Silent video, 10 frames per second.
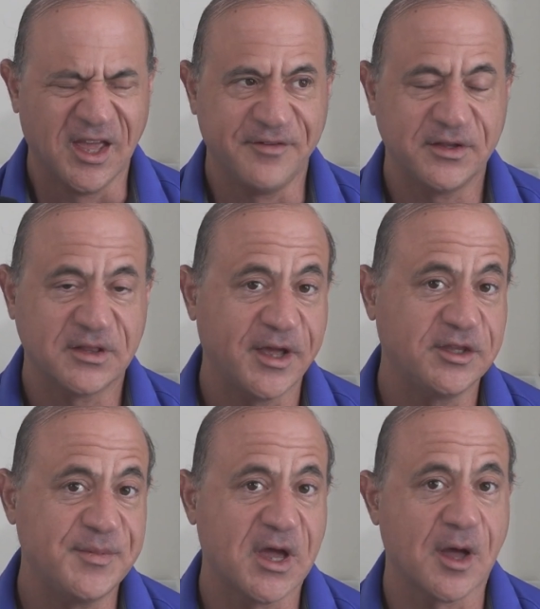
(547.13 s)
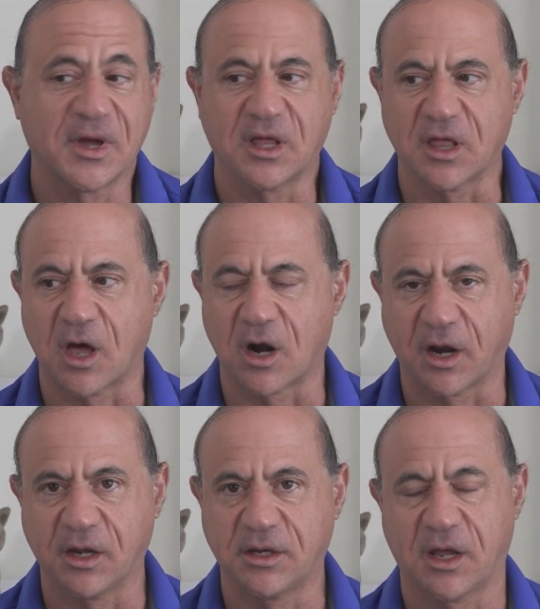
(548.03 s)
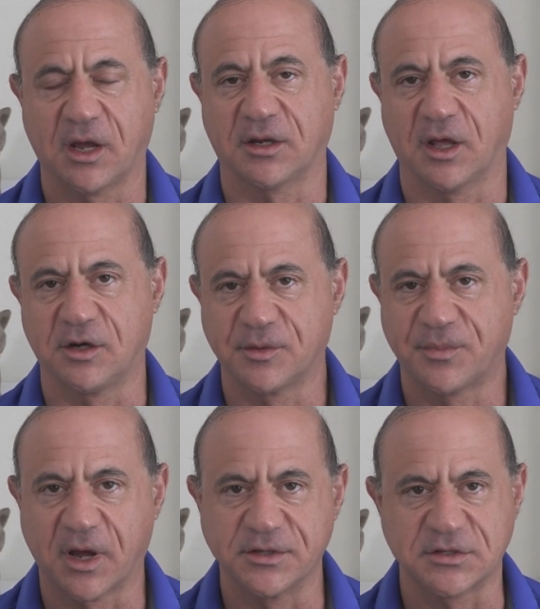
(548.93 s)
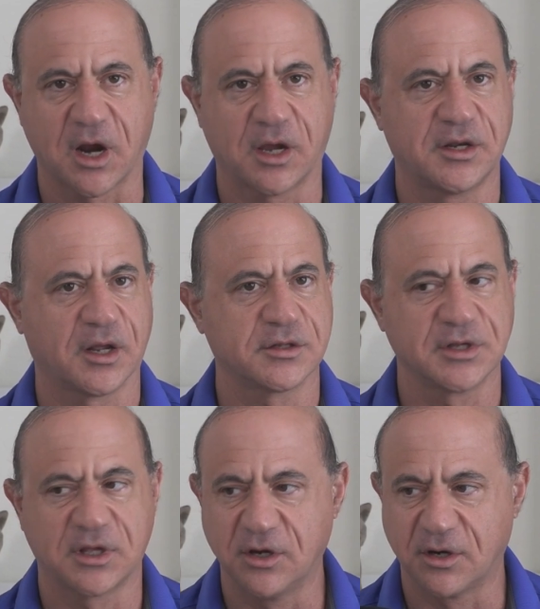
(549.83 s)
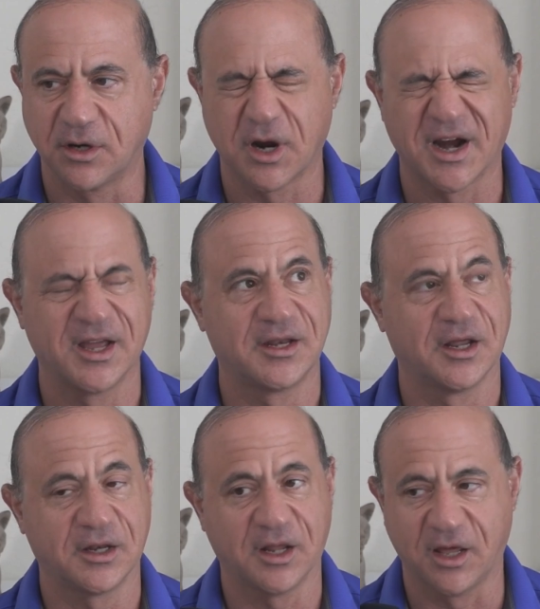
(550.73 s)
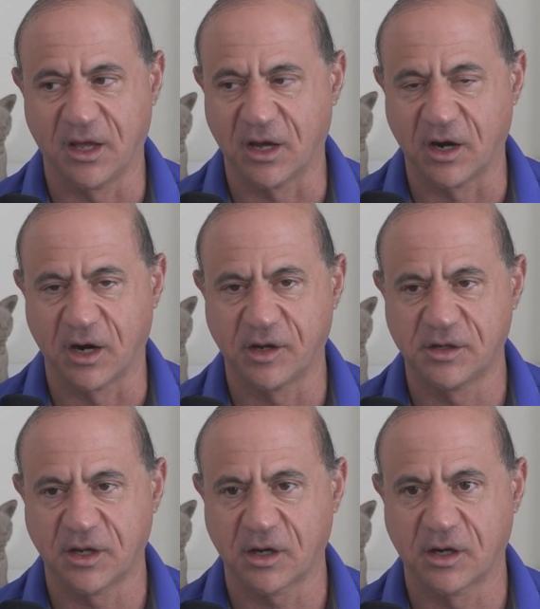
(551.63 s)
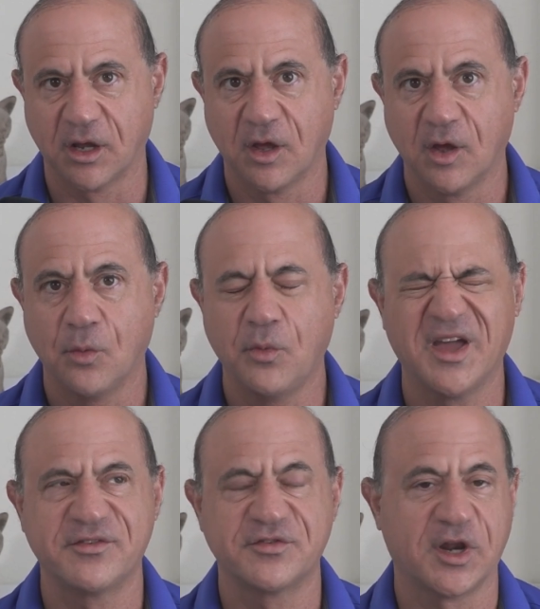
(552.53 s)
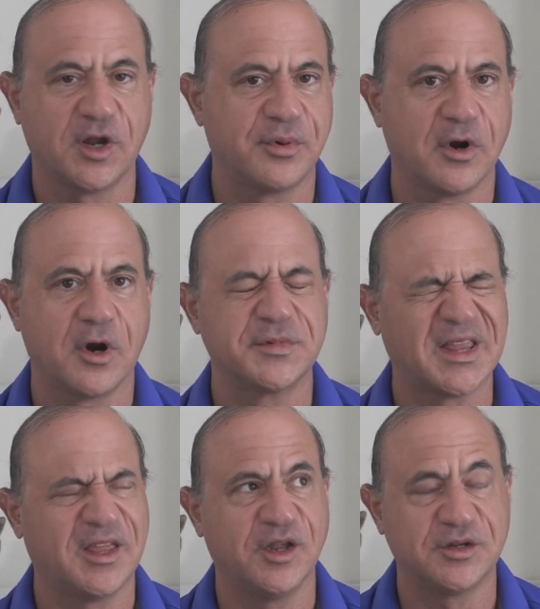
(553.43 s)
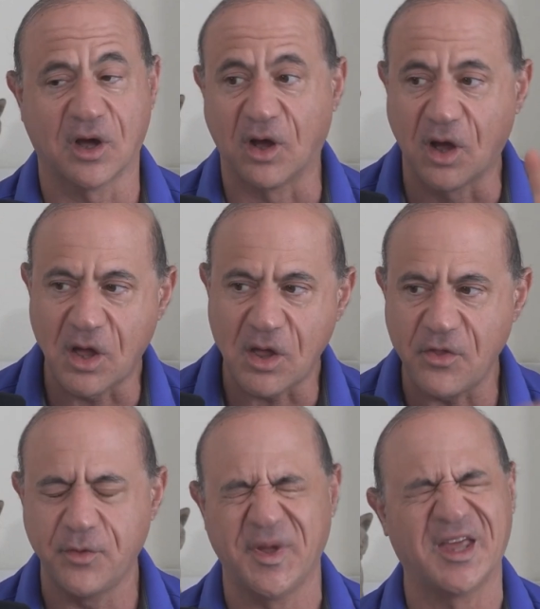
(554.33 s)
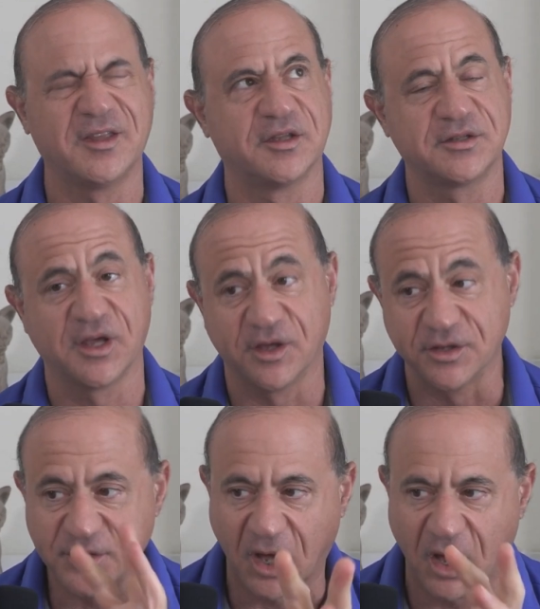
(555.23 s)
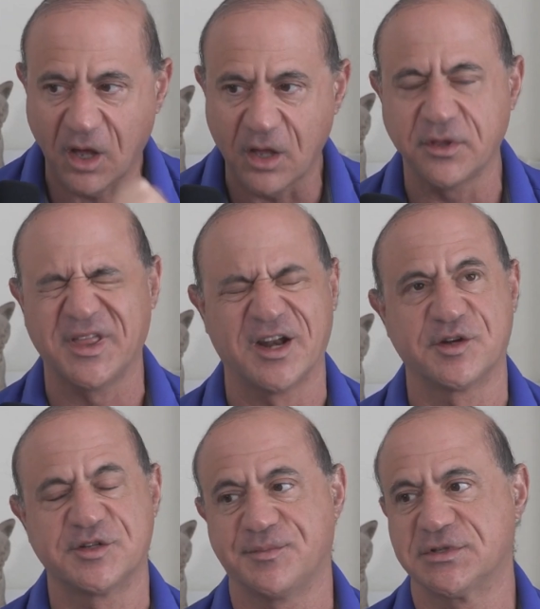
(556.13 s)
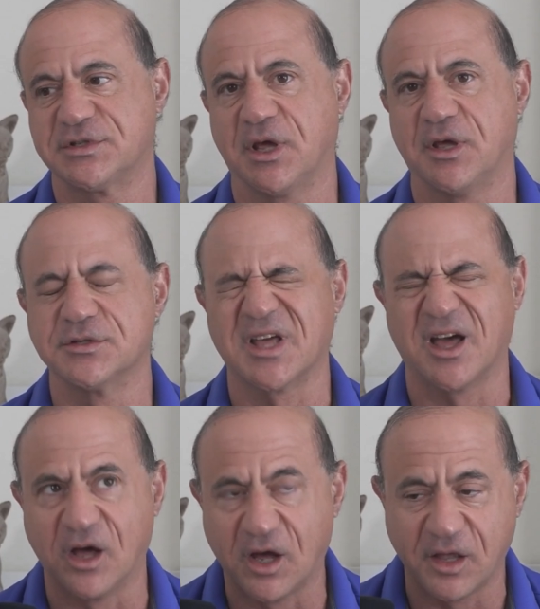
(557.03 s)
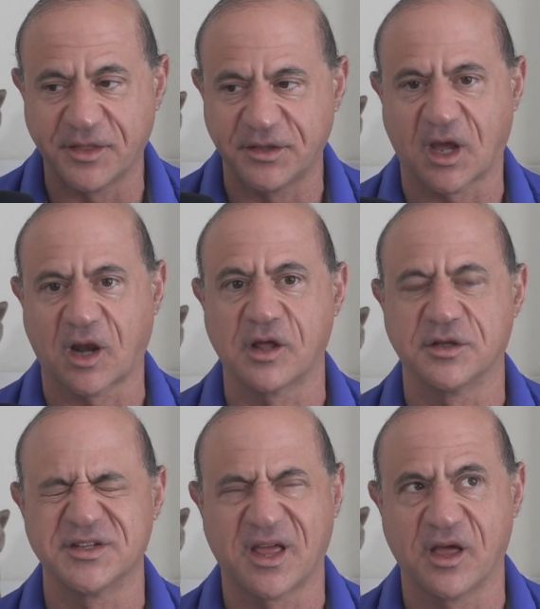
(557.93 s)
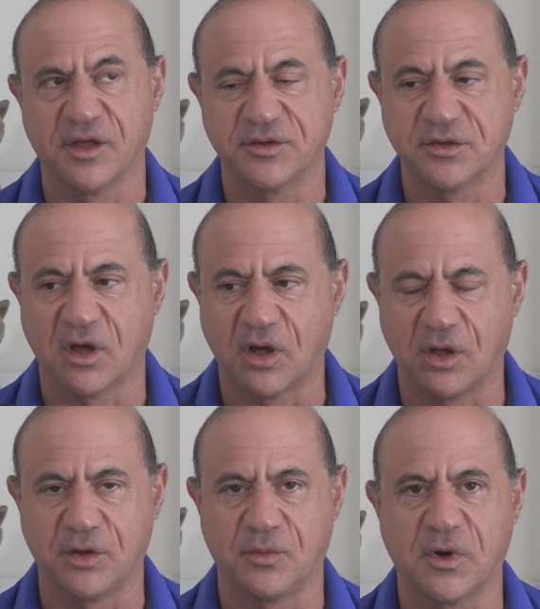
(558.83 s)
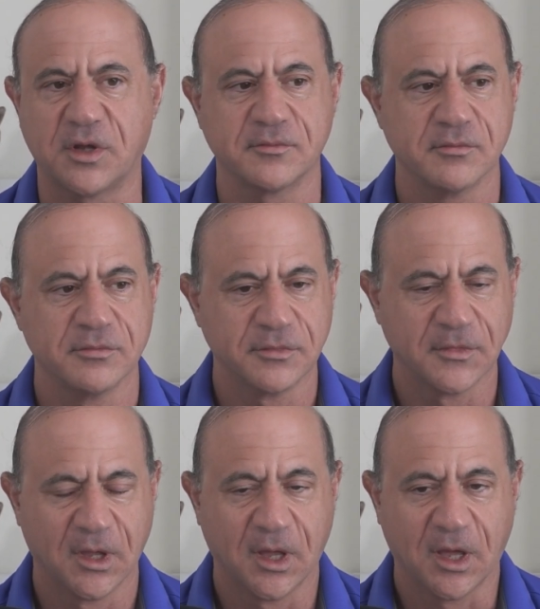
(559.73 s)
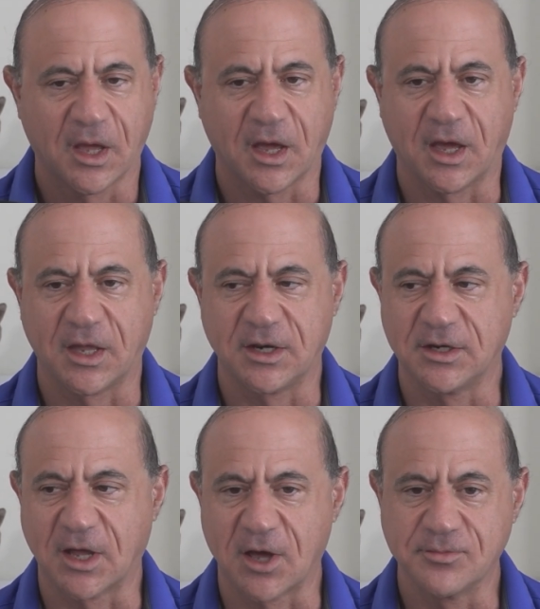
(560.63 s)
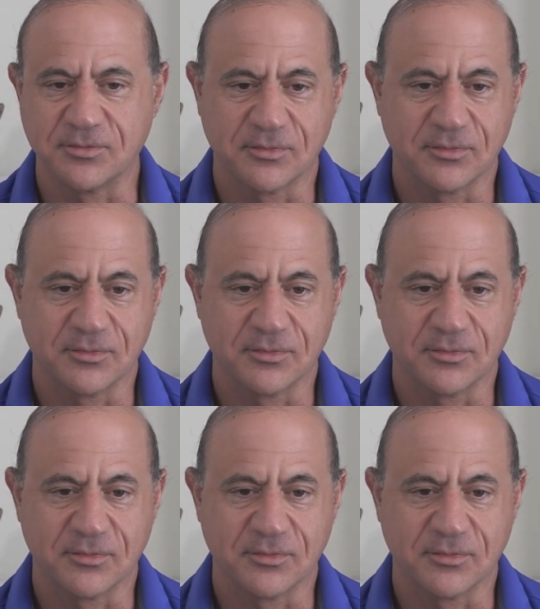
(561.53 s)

If you'd like to become a cloud architect, enterprise architect, security architect, AI architect, we have training programs that teach all the business skills, all the leadership skills, all the technical skills, all in one. And uh,